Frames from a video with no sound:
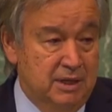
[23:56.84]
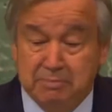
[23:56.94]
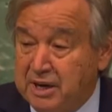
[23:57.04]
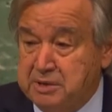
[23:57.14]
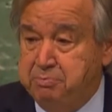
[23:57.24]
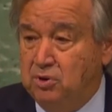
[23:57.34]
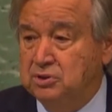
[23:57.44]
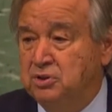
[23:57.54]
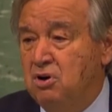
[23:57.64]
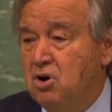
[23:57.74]
And my
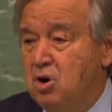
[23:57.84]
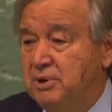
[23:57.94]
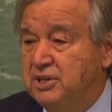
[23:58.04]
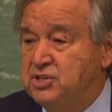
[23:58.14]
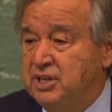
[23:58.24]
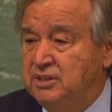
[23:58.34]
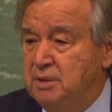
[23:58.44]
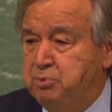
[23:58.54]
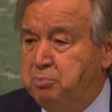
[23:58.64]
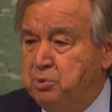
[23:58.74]
report on our common
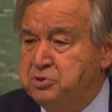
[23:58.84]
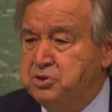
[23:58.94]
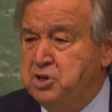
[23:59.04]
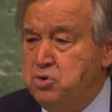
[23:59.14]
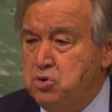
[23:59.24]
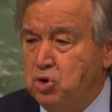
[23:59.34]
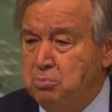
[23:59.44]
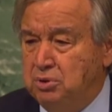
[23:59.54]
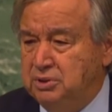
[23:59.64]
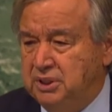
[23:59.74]
agenda proposes a new
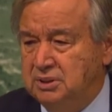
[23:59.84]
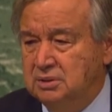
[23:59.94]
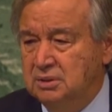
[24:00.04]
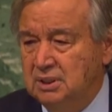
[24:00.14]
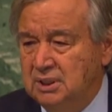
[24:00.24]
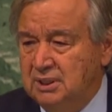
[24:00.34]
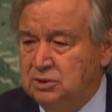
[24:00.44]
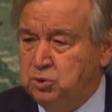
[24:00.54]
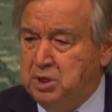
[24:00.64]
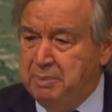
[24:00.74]
global deal
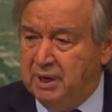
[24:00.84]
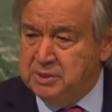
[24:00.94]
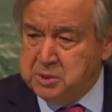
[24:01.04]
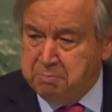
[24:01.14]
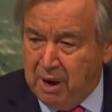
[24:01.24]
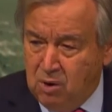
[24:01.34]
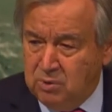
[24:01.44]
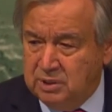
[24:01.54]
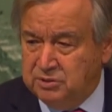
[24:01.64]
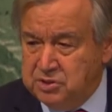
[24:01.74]
to rebalance
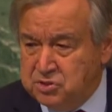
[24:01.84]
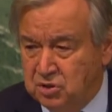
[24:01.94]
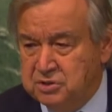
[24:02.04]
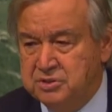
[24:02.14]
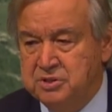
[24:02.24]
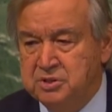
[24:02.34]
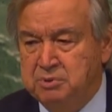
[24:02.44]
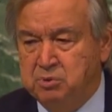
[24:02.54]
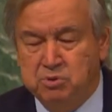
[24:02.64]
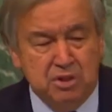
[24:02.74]
power and resources
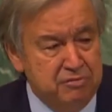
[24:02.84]
between